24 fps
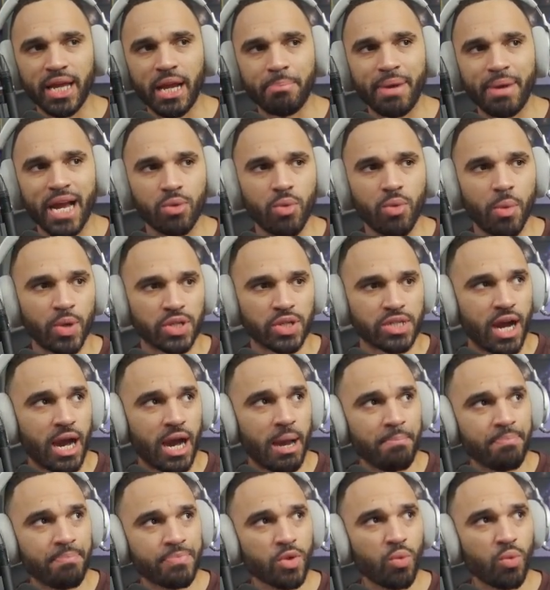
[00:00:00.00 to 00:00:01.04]
that back one more
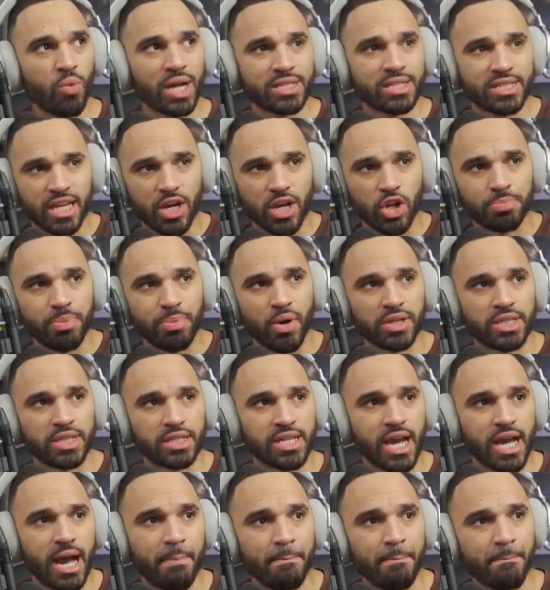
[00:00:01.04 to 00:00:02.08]
time. Watch the health bar at the
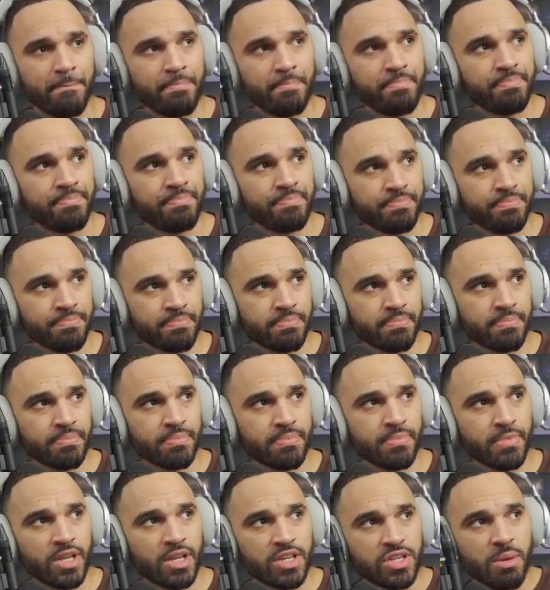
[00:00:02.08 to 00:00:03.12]
top.
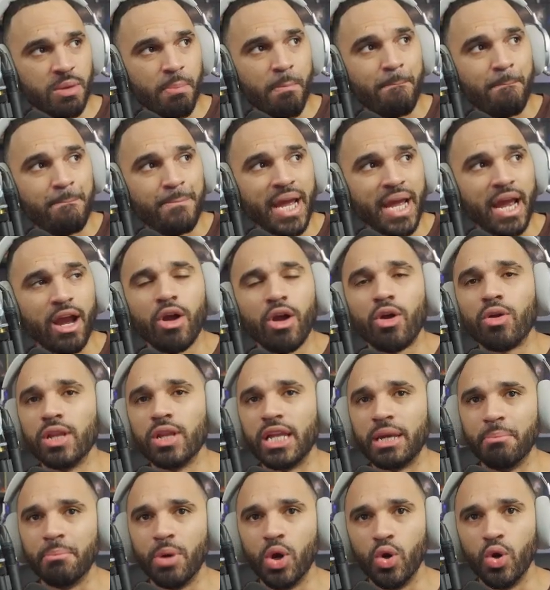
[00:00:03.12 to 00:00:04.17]

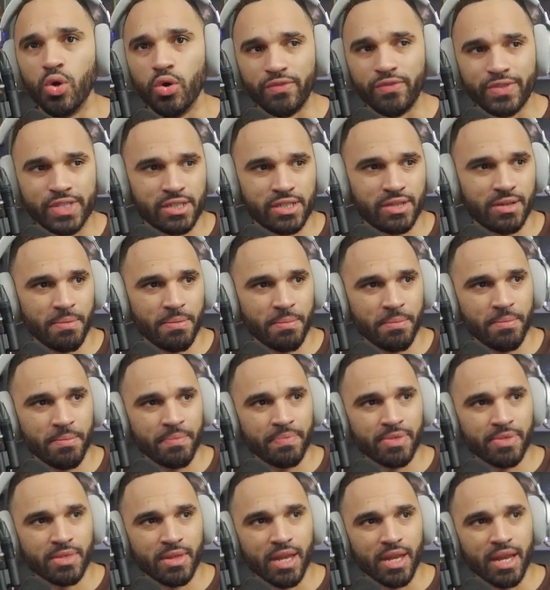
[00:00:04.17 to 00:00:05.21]
Barely moves.
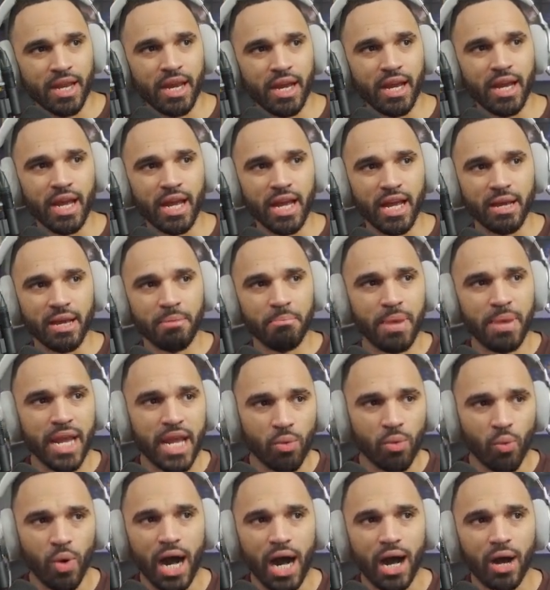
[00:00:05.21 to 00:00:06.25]

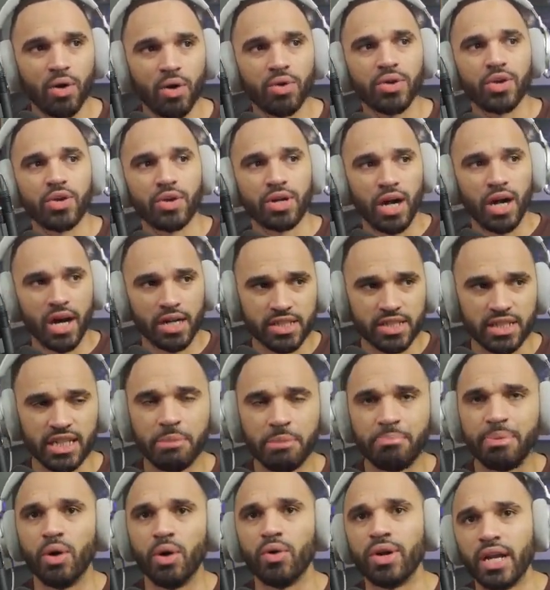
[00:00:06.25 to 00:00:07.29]
Meanwhile, you're constantly
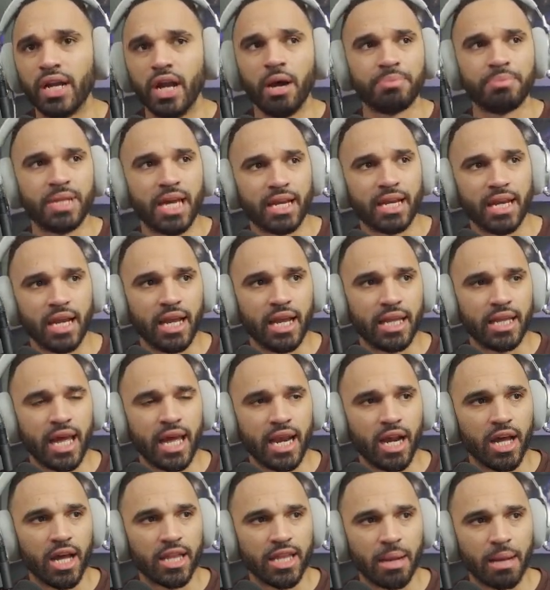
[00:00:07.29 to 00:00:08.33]
building up
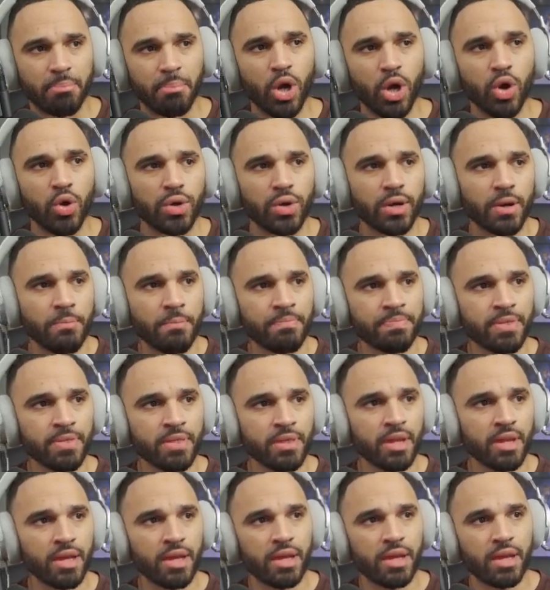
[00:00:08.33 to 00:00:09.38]
that mode.
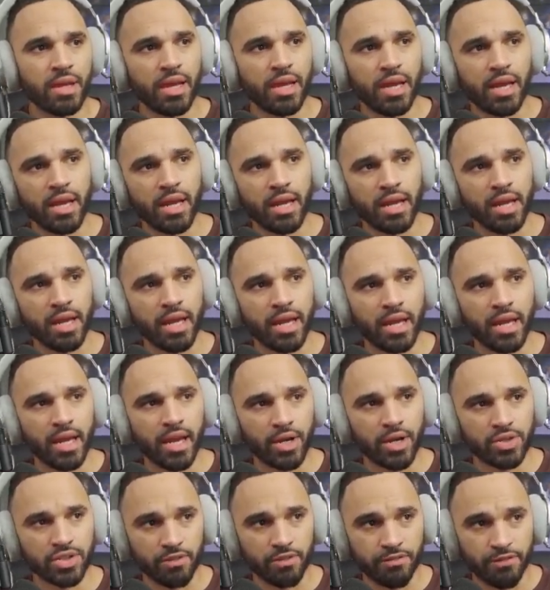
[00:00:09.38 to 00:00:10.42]

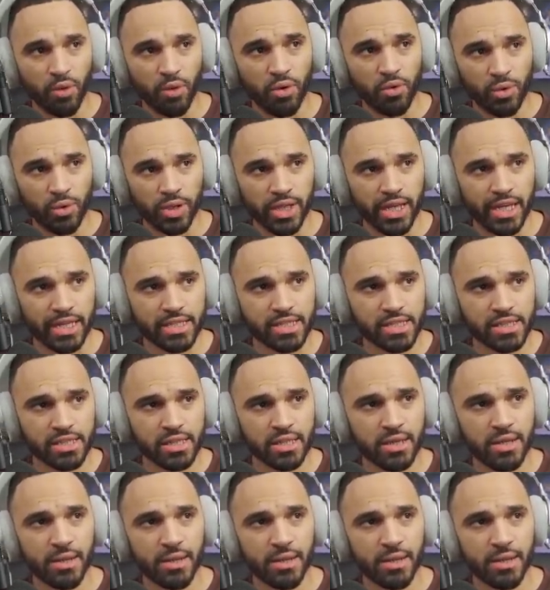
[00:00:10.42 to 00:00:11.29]
Here's the full release.